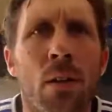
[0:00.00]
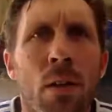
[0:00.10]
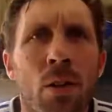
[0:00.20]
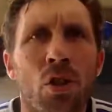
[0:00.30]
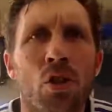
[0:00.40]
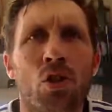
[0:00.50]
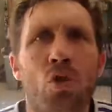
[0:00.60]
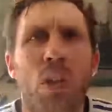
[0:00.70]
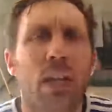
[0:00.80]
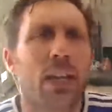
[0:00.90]

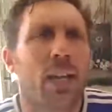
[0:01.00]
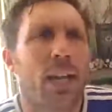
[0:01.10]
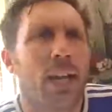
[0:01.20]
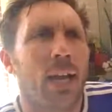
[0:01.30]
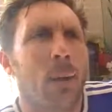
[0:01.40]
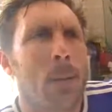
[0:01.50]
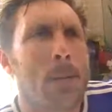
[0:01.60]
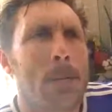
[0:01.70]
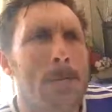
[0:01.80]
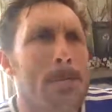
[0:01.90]
Straighten your leg out.
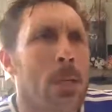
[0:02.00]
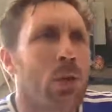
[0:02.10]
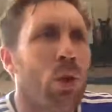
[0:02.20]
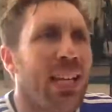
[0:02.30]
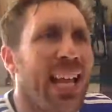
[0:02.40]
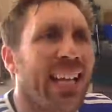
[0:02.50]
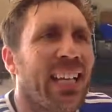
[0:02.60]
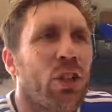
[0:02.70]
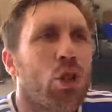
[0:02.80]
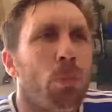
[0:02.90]
Your leg
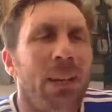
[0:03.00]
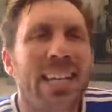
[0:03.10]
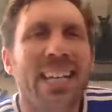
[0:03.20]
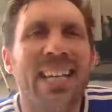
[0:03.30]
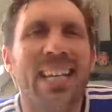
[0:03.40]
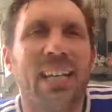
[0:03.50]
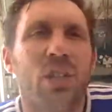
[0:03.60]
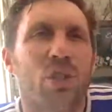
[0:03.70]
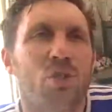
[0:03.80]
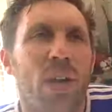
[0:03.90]
should be nearly
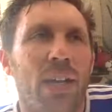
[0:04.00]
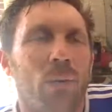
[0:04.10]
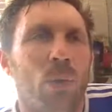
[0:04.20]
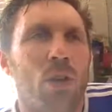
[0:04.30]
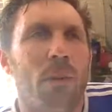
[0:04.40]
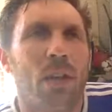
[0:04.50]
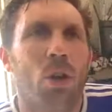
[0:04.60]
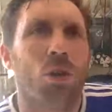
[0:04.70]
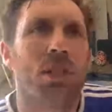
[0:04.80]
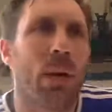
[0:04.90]
straight when you make
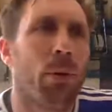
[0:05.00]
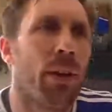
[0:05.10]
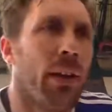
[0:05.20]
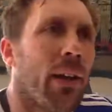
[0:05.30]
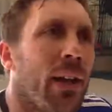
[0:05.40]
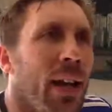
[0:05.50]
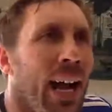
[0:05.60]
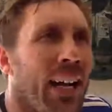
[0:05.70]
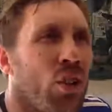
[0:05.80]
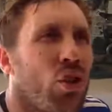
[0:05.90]
contact with it.
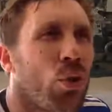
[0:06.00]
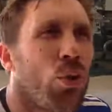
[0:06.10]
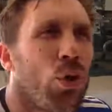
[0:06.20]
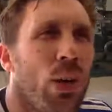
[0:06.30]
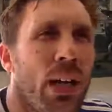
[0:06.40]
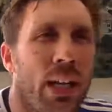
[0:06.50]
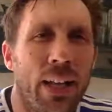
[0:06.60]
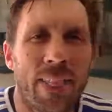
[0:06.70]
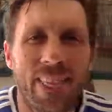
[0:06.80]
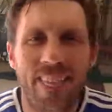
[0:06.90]
And as soon as you hit
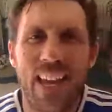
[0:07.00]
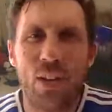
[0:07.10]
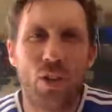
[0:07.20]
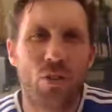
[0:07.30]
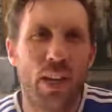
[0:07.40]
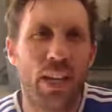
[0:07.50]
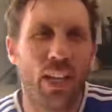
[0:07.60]
it, then you're straightening it.